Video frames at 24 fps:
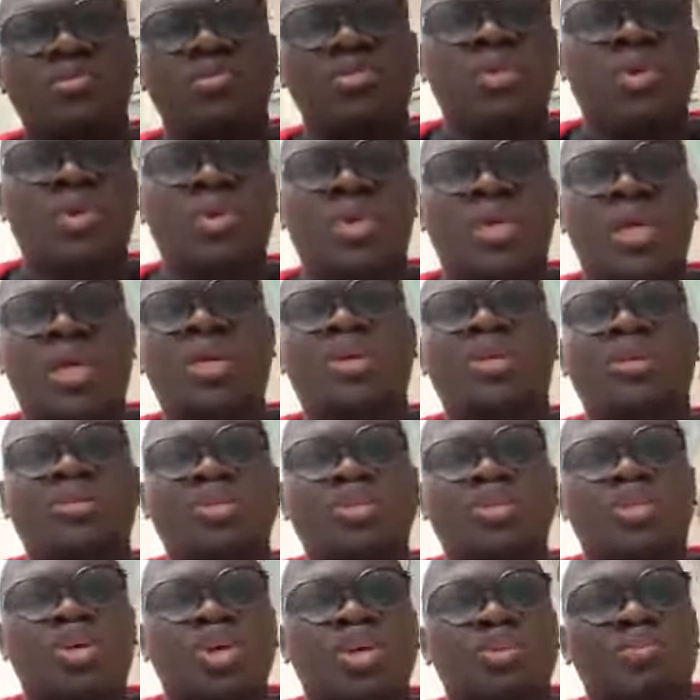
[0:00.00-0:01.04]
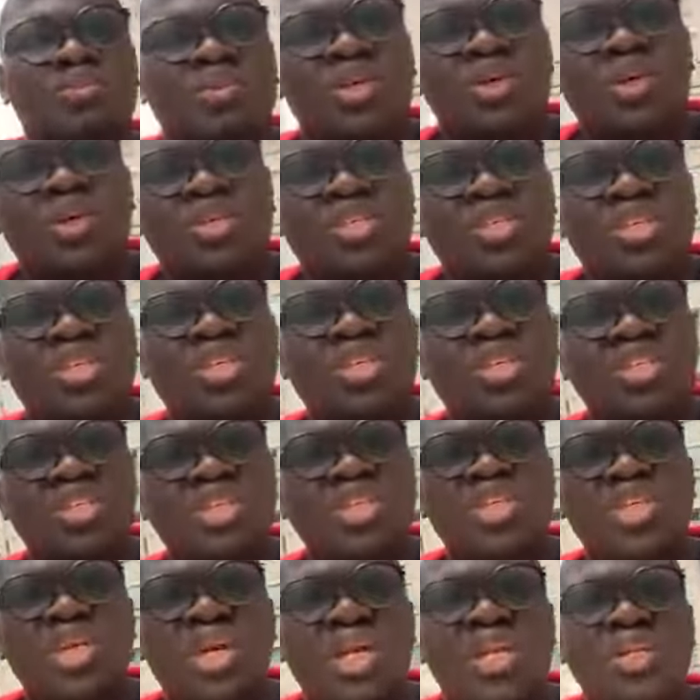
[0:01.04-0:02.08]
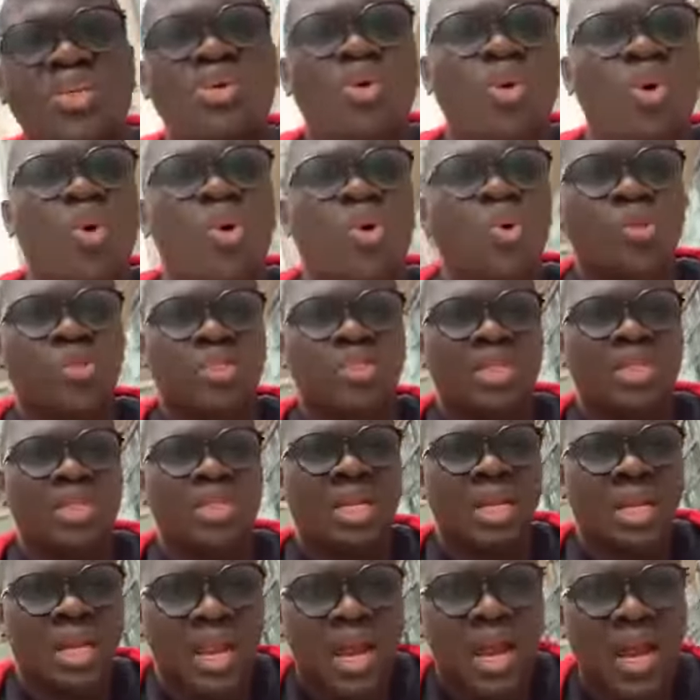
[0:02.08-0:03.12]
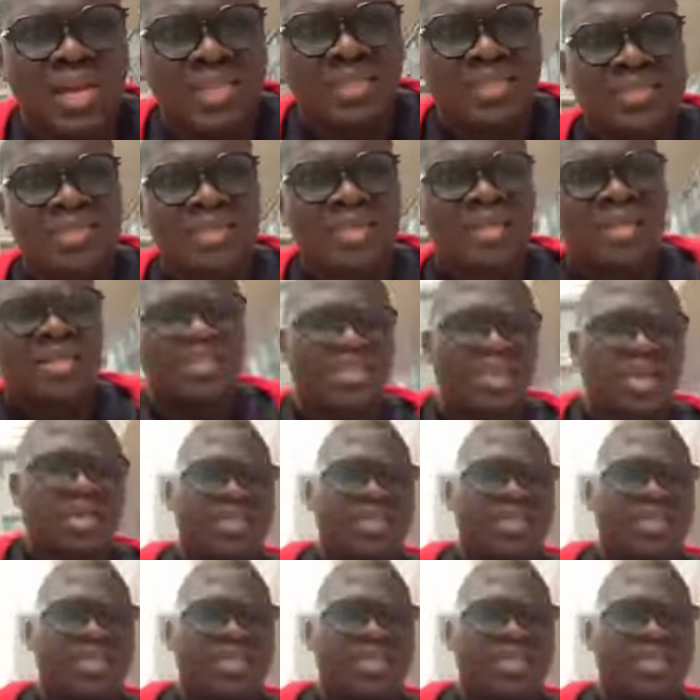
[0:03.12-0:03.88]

Okay, just because he initially owned the land that